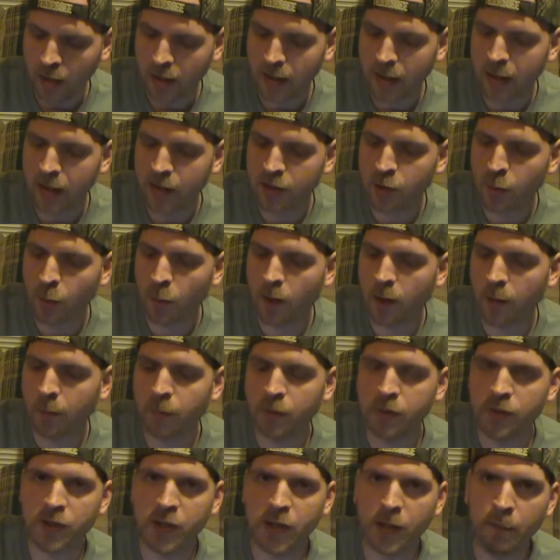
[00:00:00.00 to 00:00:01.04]
got
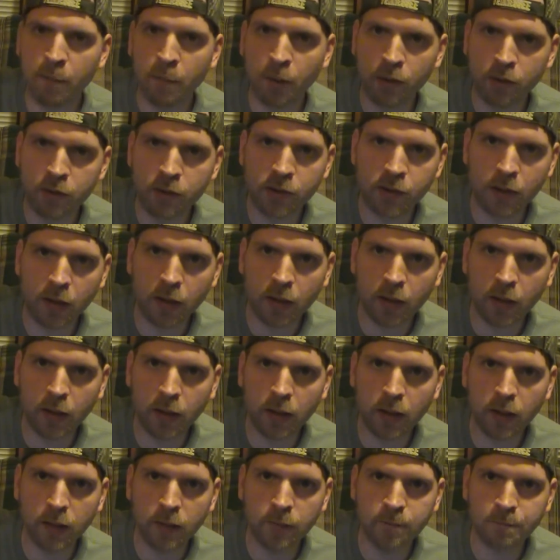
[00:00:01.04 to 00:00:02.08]
20% boost on
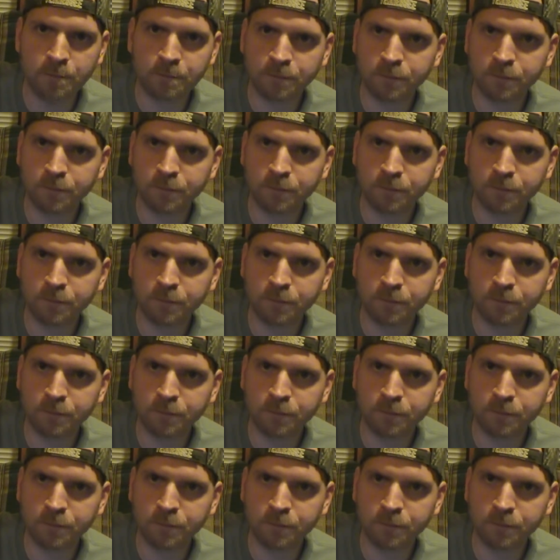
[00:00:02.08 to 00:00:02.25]
here.